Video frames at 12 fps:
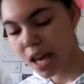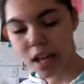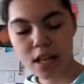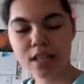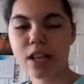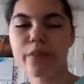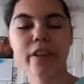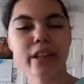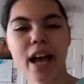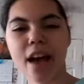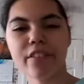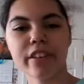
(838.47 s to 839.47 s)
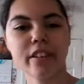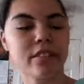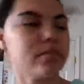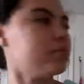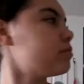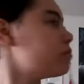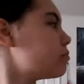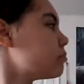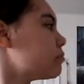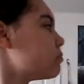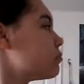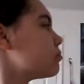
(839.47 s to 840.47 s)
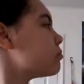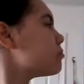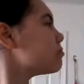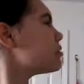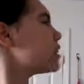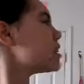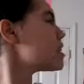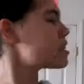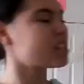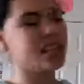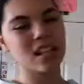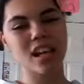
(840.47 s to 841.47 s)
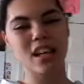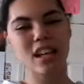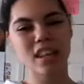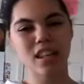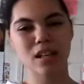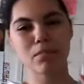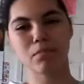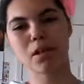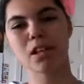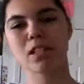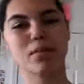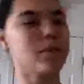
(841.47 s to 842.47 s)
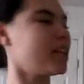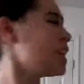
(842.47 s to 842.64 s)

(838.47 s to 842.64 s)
because I really haven't really seen any thin books. I mean,